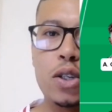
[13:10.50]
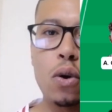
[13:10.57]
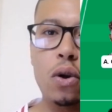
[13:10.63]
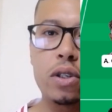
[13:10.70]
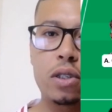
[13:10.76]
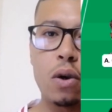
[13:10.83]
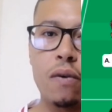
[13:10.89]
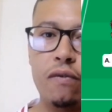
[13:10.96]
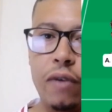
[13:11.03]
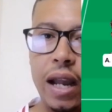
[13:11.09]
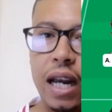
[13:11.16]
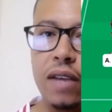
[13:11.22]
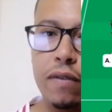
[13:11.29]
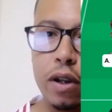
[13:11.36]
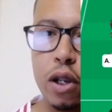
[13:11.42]
he's also
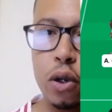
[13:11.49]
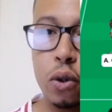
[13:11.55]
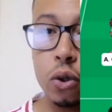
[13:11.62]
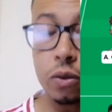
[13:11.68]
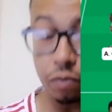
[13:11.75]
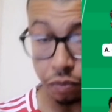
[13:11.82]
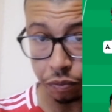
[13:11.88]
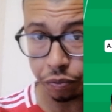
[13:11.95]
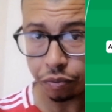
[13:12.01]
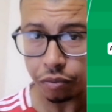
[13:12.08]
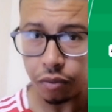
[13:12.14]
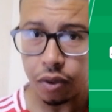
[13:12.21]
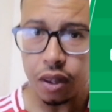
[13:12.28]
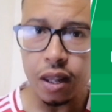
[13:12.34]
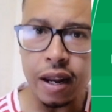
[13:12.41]
very, very good
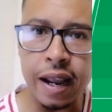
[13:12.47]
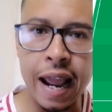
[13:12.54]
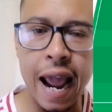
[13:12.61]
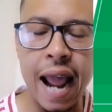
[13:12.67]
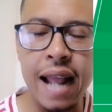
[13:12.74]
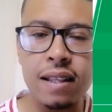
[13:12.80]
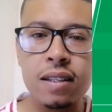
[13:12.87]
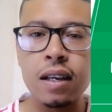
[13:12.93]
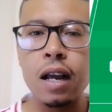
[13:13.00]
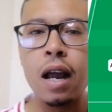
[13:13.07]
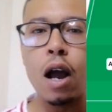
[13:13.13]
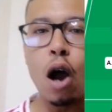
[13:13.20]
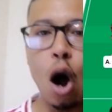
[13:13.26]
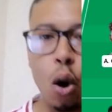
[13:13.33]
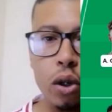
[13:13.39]
at
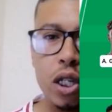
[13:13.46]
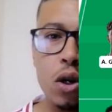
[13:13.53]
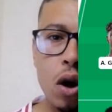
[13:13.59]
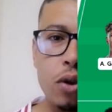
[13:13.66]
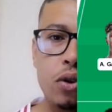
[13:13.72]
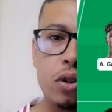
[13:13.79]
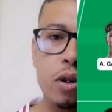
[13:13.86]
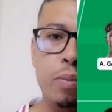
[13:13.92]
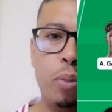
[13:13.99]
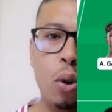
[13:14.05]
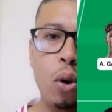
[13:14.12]
holding on to the